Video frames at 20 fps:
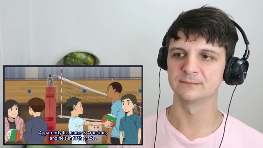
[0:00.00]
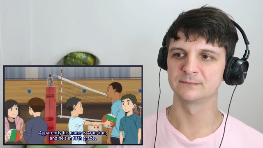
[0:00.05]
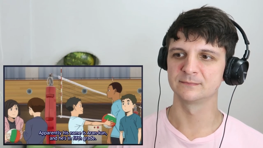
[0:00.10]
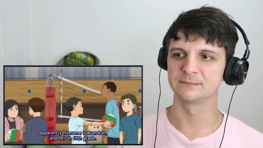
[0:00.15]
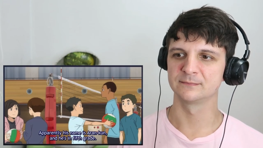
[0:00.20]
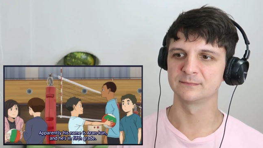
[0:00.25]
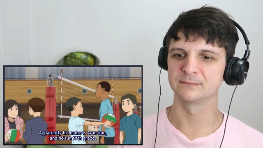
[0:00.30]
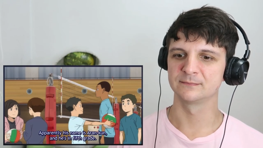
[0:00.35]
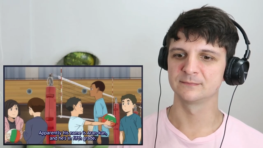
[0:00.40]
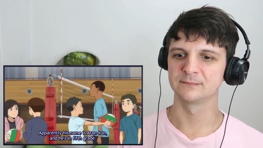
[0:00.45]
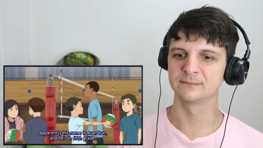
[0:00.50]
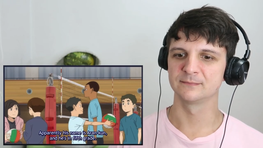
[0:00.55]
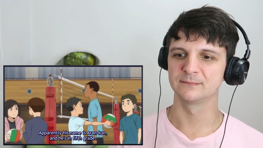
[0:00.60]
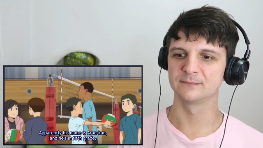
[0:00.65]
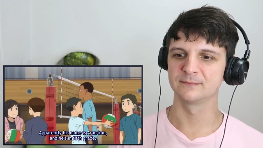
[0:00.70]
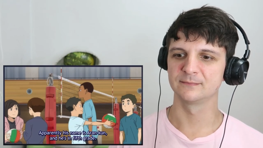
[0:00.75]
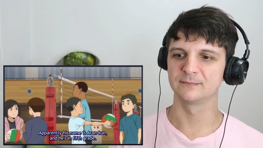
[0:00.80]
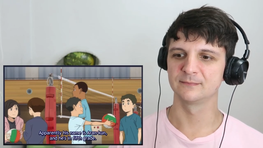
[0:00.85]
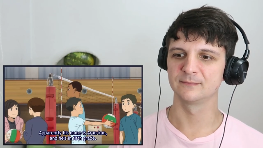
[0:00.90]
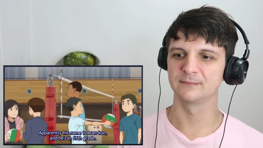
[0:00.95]

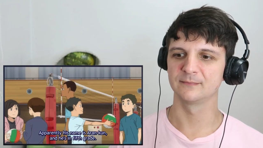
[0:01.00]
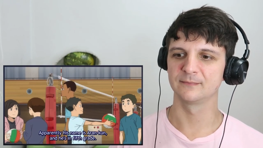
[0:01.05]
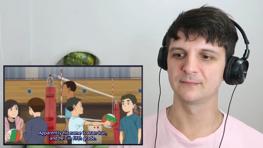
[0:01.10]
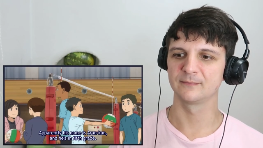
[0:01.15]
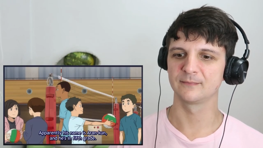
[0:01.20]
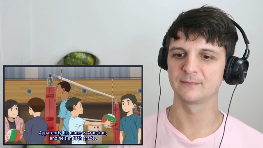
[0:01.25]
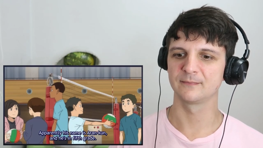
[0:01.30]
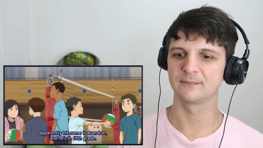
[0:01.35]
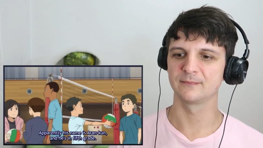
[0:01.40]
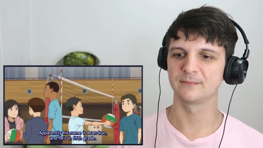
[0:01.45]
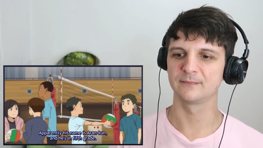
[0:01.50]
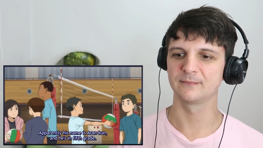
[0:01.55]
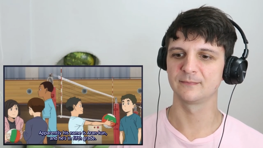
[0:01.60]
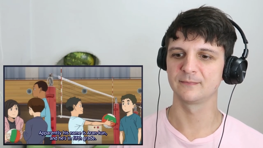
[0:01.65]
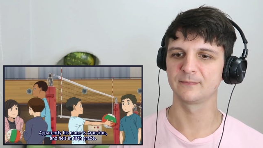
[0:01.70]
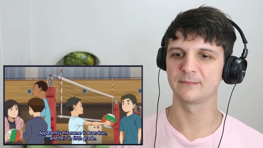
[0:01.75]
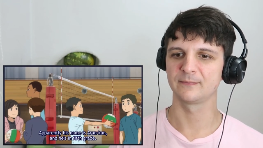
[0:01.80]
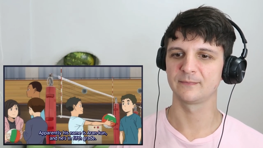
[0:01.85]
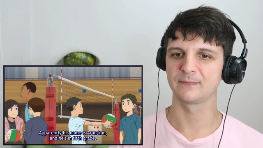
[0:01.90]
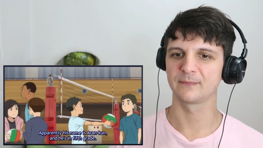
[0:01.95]

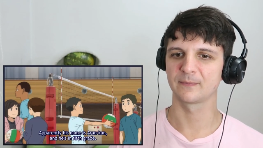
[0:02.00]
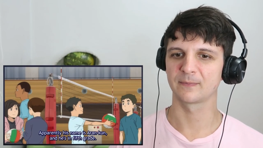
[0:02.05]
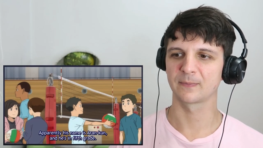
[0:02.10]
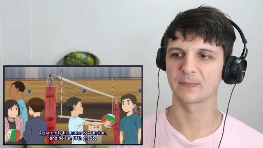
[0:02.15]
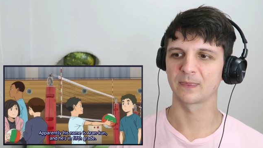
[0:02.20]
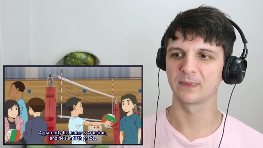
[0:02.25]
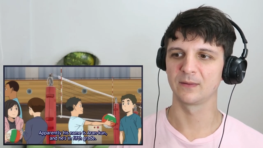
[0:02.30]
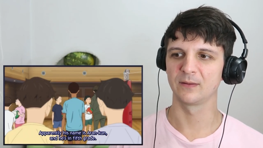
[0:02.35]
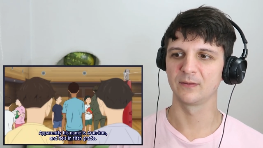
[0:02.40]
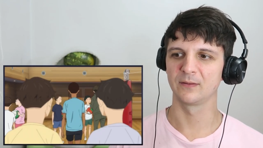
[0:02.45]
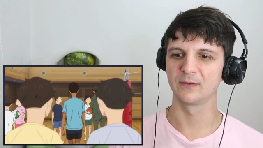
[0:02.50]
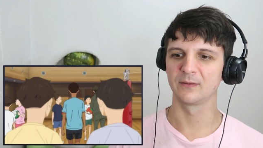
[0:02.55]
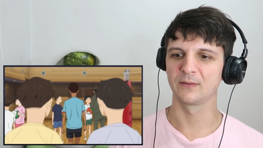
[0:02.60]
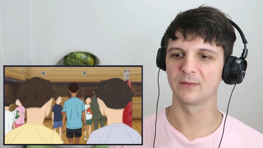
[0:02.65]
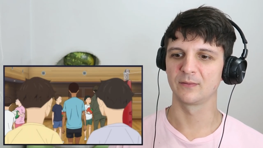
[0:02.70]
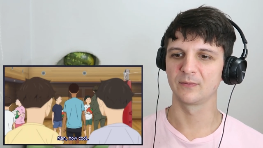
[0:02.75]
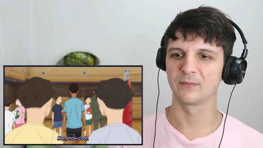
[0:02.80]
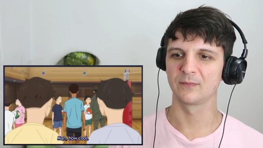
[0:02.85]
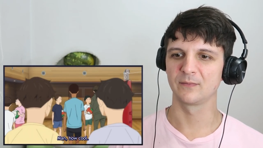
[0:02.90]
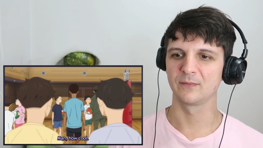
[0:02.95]

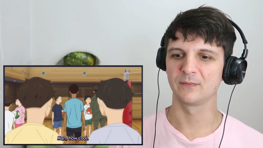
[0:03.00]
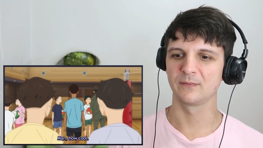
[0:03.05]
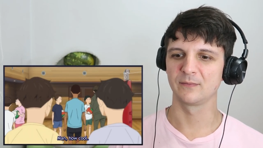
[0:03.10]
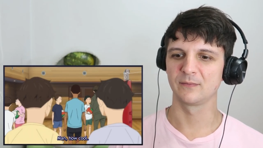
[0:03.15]
Nobody speaks.